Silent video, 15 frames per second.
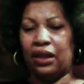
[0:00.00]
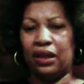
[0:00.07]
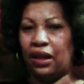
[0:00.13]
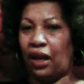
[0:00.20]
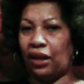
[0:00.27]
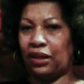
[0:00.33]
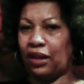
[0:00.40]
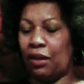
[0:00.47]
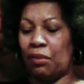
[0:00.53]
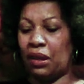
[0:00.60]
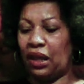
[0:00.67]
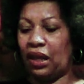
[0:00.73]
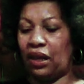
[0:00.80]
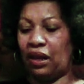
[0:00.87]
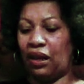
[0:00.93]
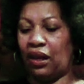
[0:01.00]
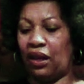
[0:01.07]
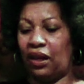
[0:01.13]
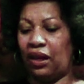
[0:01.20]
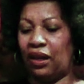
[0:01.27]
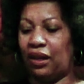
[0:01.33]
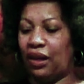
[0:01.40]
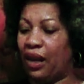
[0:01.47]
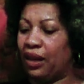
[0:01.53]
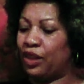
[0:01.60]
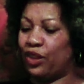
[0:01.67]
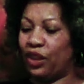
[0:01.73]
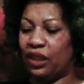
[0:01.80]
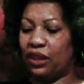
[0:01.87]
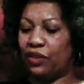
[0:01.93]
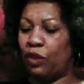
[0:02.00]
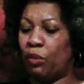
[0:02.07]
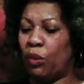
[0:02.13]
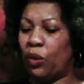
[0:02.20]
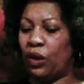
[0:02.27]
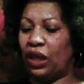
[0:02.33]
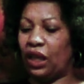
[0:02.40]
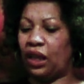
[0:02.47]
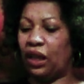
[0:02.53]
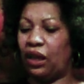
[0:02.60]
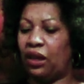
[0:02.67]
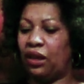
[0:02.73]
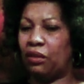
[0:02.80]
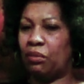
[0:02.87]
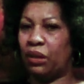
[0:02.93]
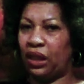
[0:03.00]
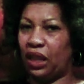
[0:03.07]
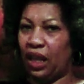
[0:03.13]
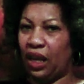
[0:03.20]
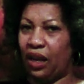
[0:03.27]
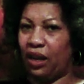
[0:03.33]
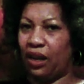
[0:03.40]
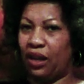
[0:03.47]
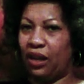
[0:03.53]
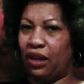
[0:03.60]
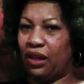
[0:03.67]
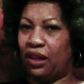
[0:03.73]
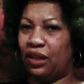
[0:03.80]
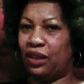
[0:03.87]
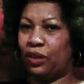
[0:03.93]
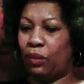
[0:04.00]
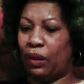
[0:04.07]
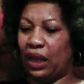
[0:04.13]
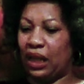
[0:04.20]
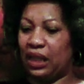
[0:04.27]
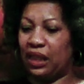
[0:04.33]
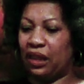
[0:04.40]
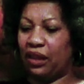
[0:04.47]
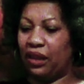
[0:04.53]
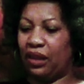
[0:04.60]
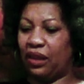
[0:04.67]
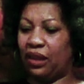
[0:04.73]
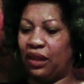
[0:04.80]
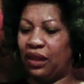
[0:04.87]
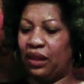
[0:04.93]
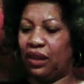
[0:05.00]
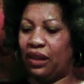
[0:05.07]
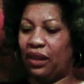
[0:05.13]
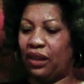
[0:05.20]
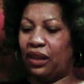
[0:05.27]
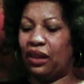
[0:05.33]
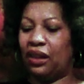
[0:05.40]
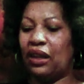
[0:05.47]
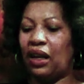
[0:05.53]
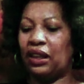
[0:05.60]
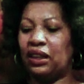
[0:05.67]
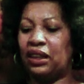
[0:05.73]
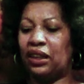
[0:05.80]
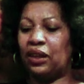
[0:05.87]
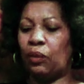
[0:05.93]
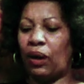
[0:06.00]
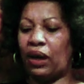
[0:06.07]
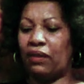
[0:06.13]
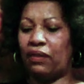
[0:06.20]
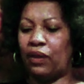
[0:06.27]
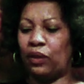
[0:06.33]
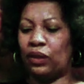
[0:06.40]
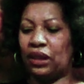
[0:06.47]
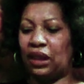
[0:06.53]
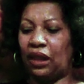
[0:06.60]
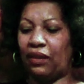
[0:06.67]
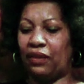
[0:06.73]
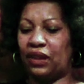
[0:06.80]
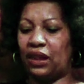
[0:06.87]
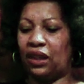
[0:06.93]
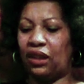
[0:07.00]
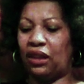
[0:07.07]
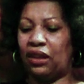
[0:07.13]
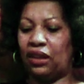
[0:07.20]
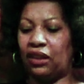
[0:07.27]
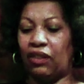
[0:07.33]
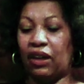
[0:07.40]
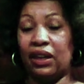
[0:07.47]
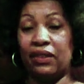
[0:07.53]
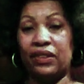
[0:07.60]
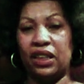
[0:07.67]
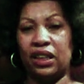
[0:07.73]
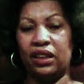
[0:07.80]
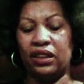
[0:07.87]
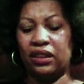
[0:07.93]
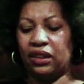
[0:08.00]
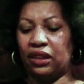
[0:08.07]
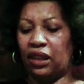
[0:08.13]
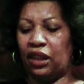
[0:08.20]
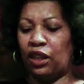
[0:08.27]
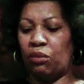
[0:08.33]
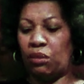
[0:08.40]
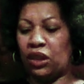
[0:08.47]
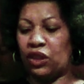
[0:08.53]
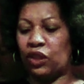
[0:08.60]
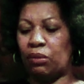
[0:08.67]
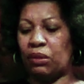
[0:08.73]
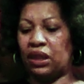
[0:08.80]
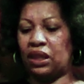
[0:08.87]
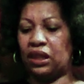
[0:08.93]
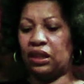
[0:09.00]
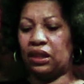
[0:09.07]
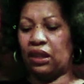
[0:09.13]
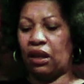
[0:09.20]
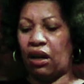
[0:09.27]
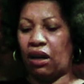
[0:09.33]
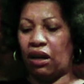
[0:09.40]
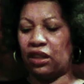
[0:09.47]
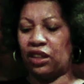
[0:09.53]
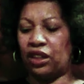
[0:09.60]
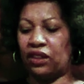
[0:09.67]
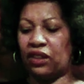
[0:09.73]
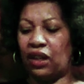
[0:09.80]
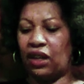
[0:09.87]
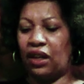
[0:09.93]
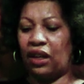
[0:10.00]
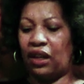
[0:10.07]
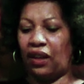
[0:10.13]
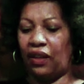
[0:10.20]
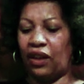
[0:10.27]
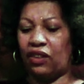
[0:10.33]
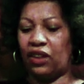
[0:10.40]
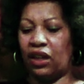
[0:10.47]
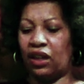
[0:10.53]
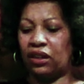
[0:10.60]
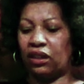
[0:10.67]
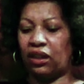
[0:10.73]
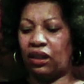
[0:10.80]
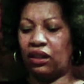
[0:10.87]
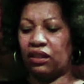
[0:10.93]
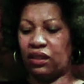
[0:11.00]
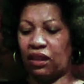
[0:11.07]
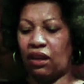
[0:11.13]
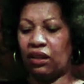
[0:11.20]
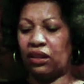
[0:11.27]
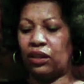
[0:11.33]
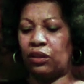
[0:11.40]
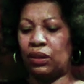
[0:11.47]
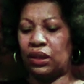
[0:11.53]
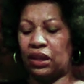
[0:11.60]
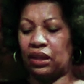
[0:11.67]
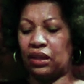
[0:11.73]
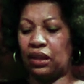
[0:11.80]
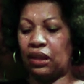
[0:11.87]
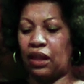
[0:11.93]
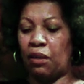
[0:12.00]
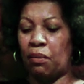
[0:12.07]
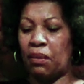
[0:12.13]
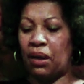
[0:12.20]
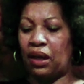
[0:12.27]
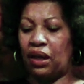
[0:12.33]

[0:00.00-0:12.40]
not coming in, not dressed for mourning, but there, waiting. Not until the white folks left, the grave diggers, Mister and Missus Hodges, and their young son who assisted them,